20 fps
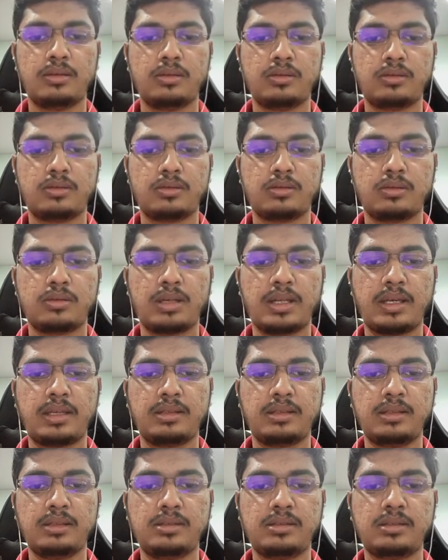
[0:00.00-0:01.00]
So
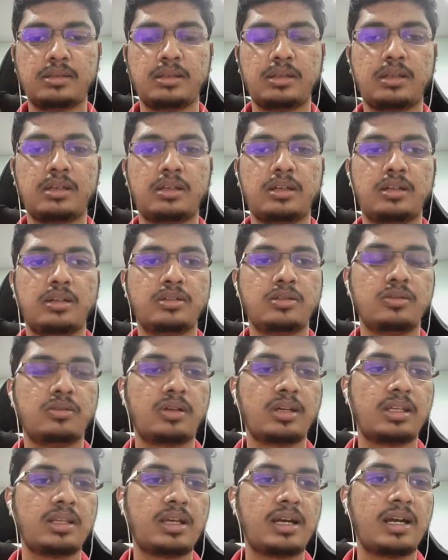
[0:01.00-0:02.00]
like this you
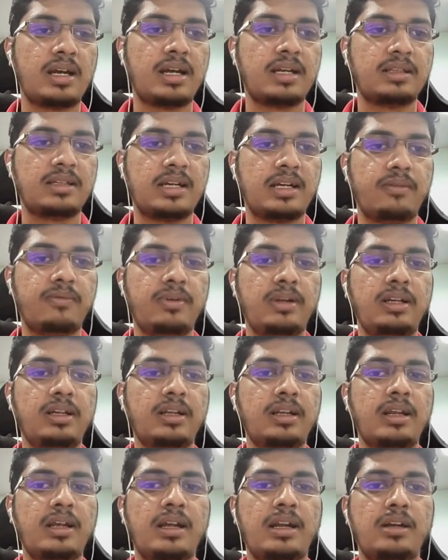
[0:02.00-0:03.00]
can add that
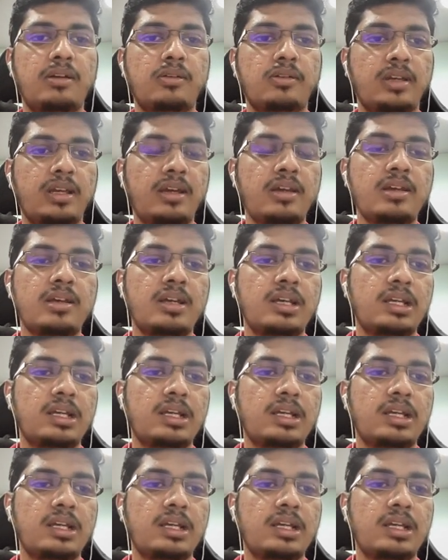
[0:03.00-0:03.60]
filter, and okay,